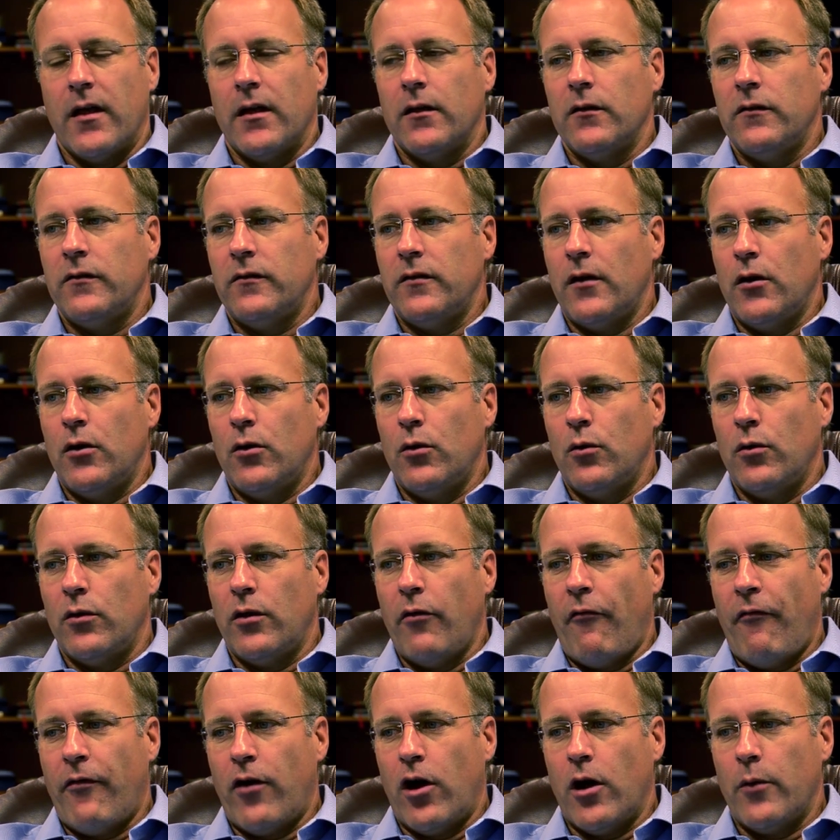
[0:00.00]
So the
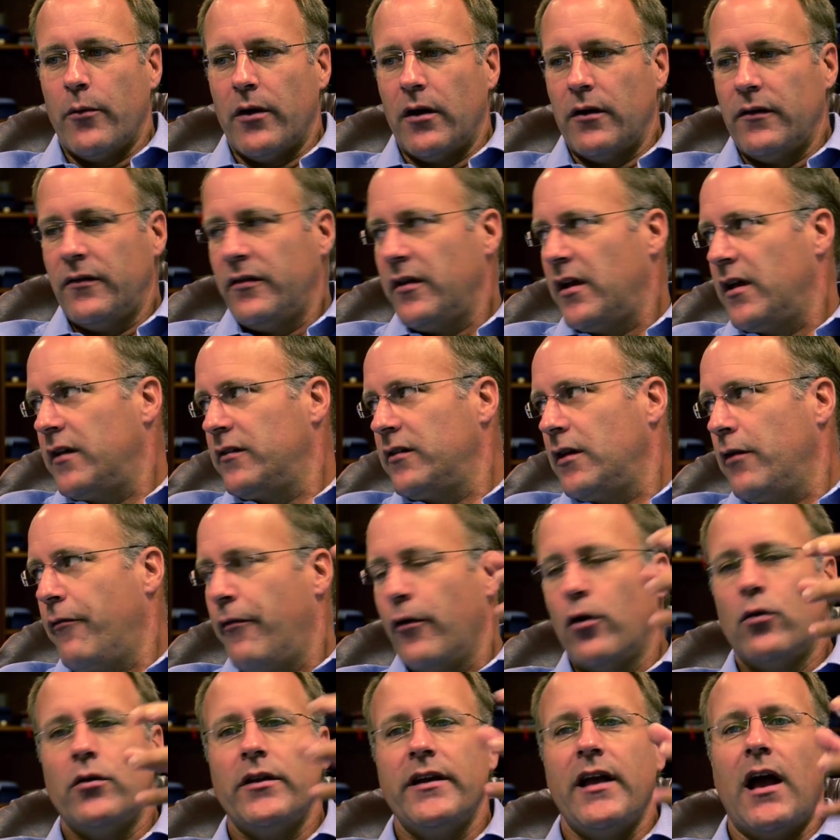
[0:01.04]
farmer says, if
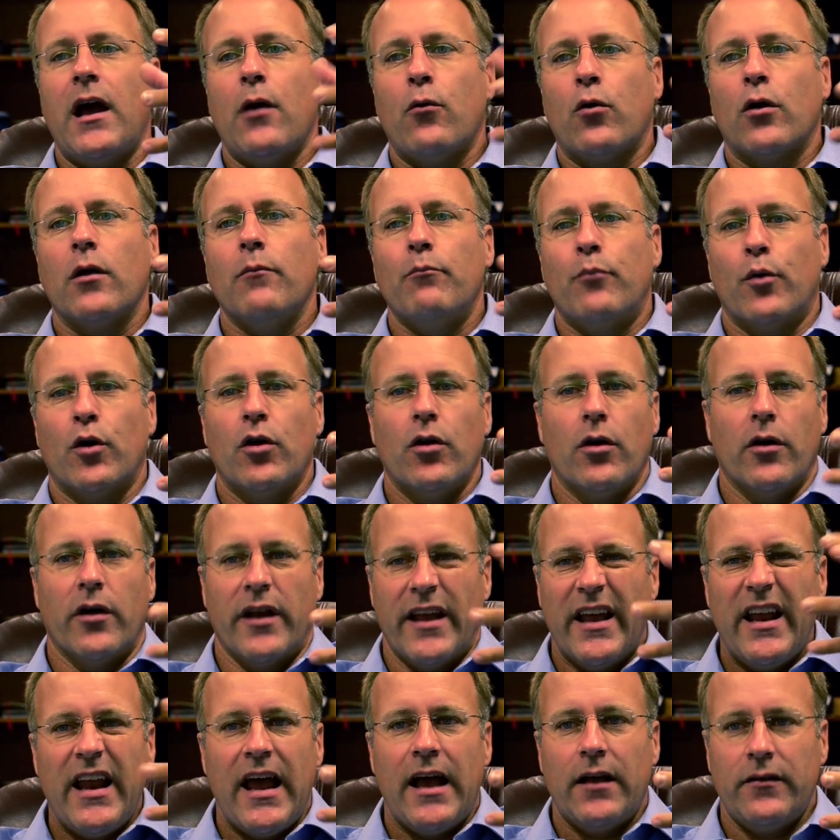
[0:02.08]
only I were a bird,
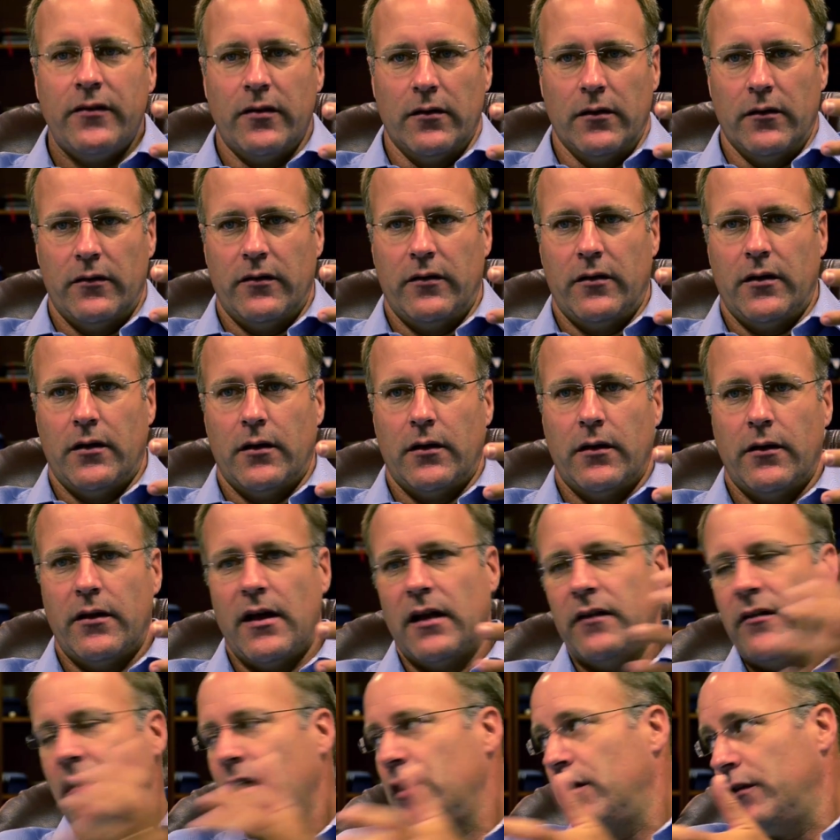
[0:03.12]
in essence.
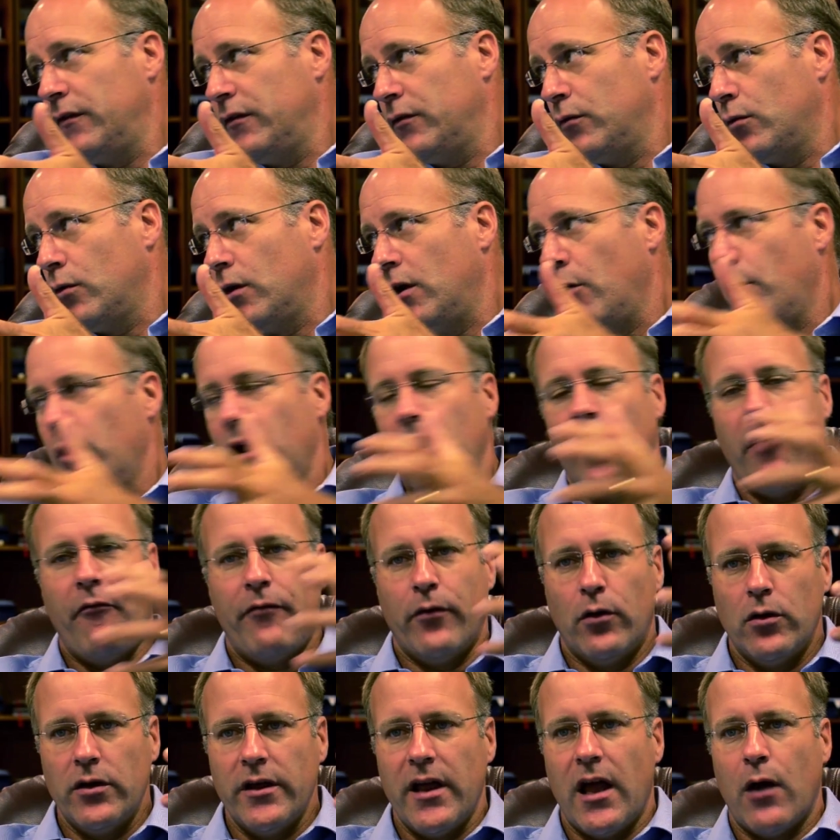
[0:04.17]
That's how the story went. If
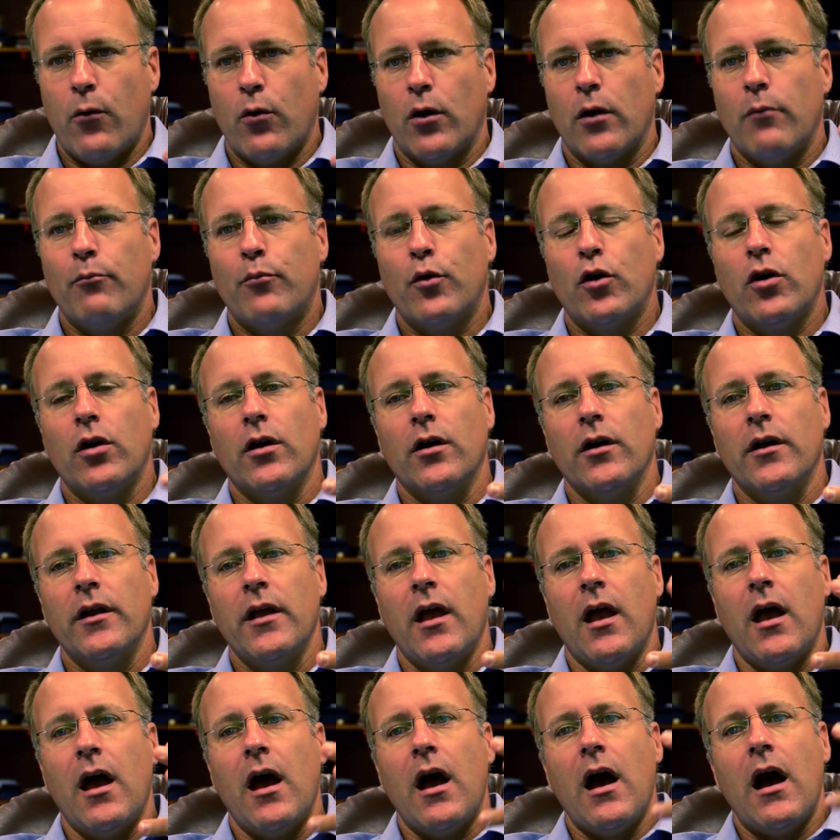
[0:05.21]
only I were a bird,
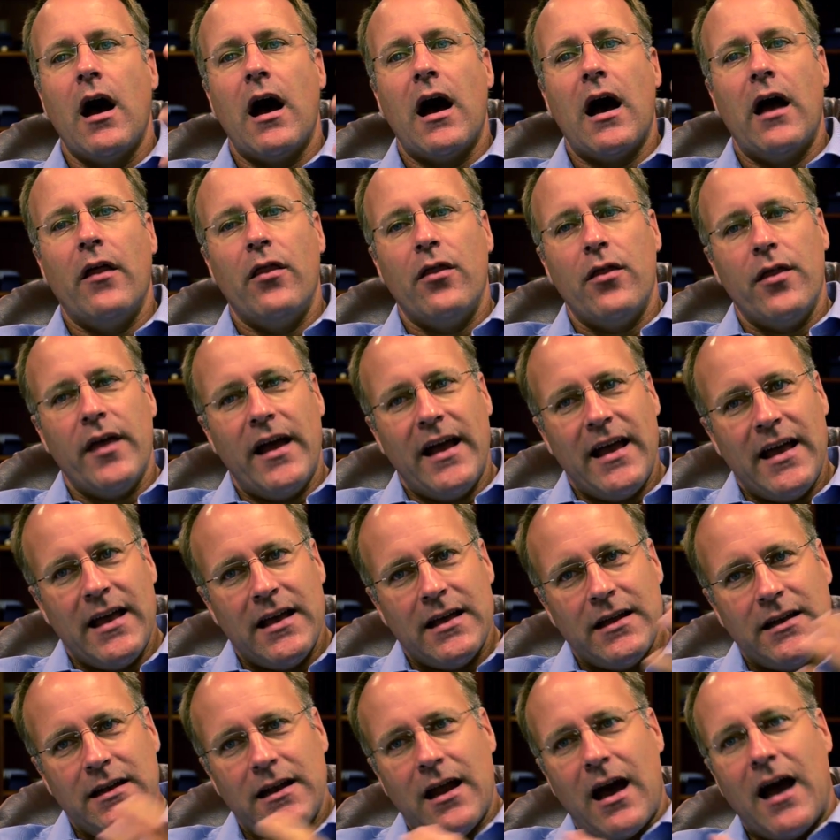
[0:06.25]

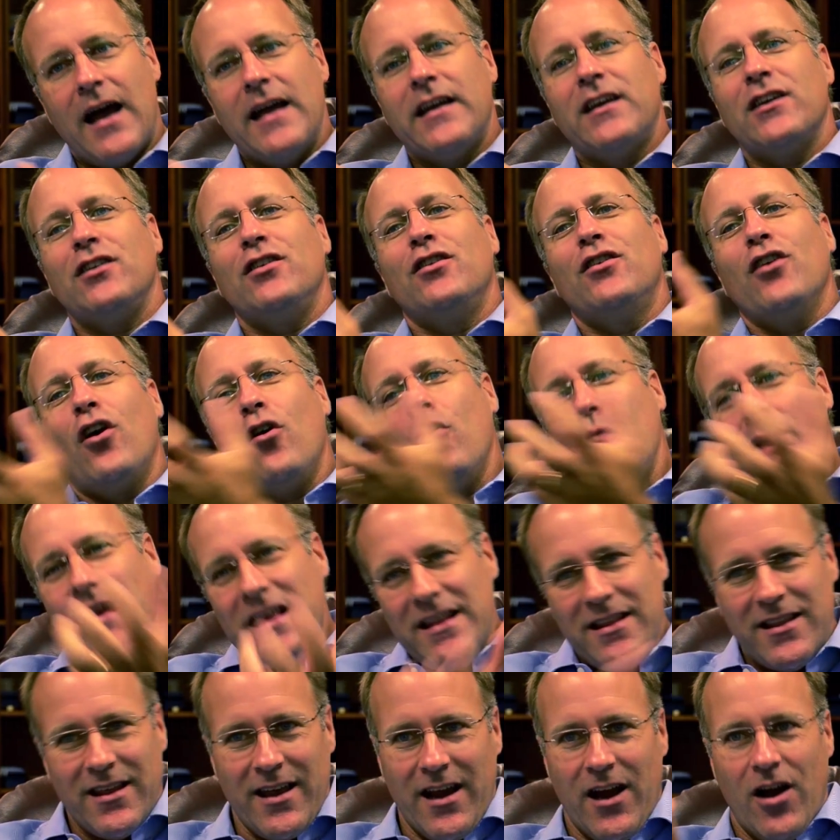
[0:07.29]
then I could go
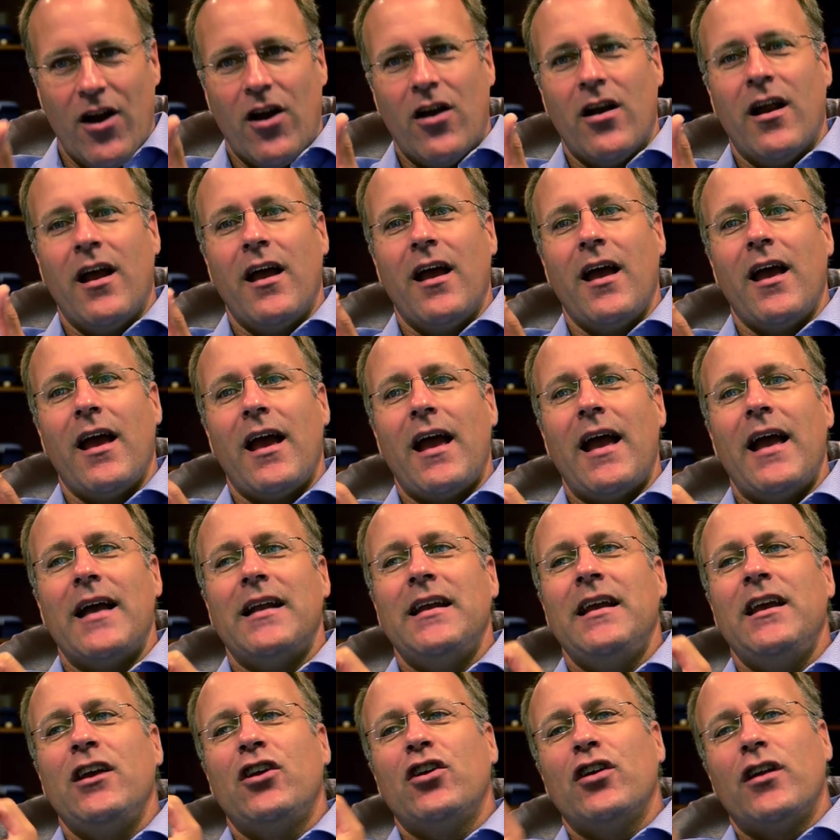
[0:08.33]
in there and
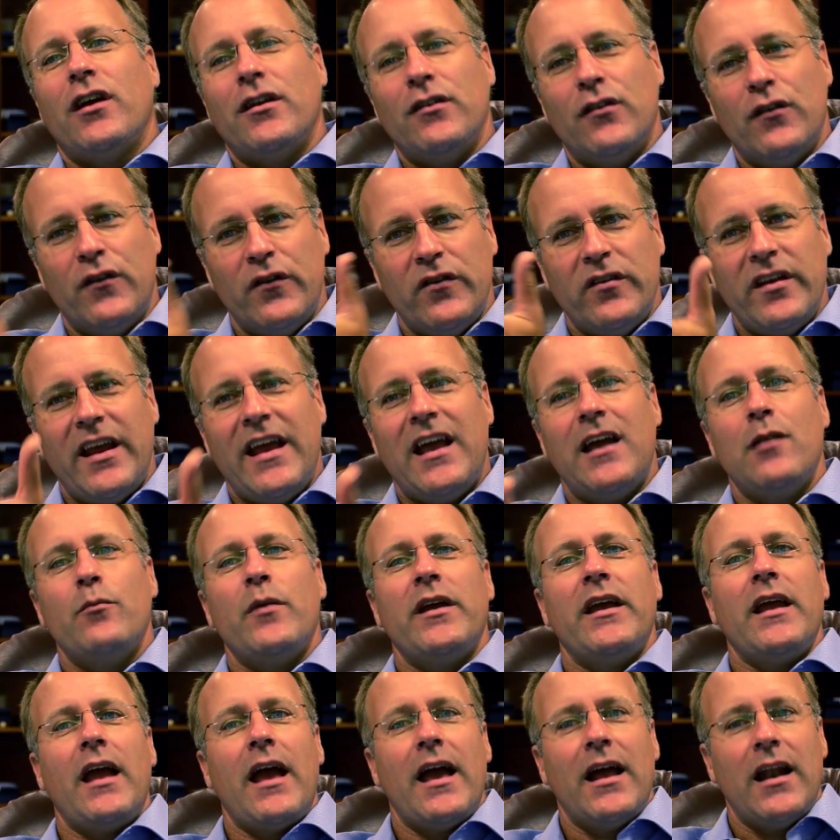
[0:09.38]
he could understand
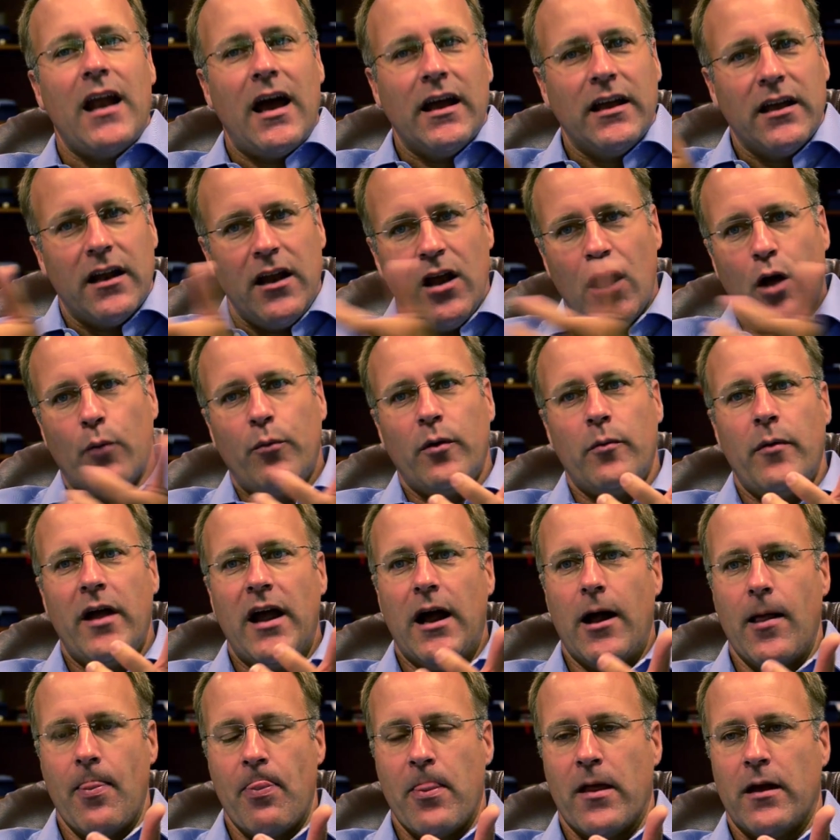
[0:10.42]
me and I could help him
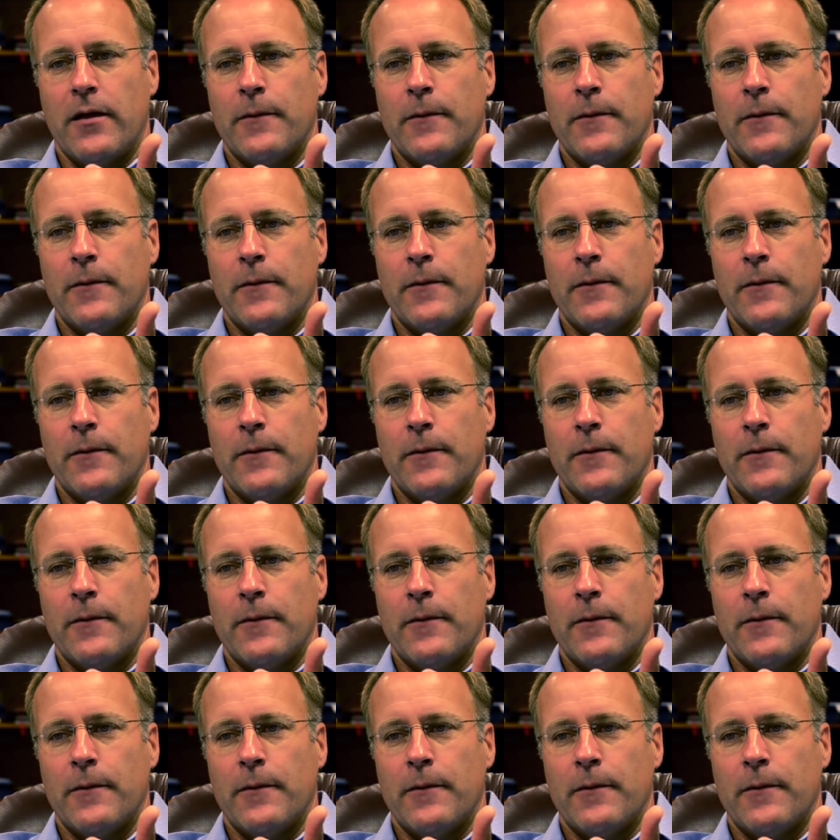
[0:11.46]
out.